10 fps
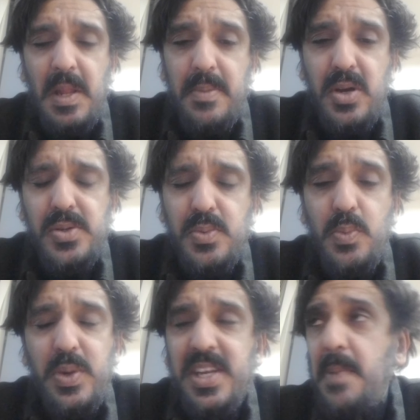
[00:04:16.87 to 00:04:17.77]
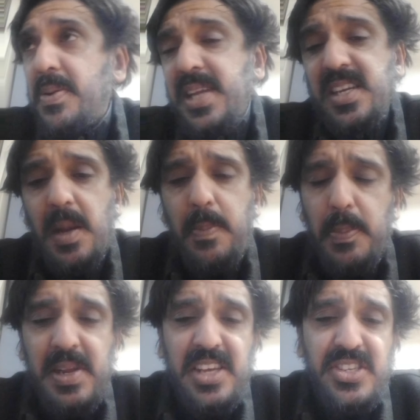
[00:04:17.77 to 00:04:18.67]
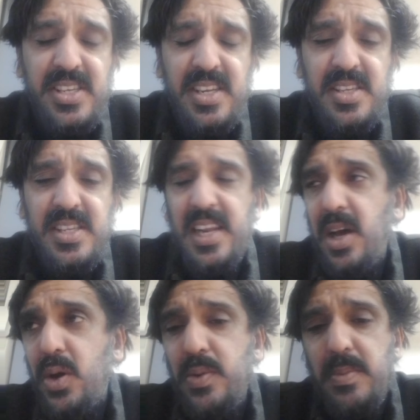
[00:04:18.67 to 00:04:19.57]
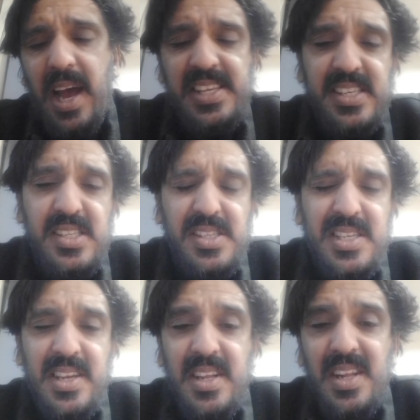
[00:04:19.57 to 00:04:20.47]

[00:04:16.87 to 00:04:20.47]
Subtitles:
because we need to protect our population centers and our own assets.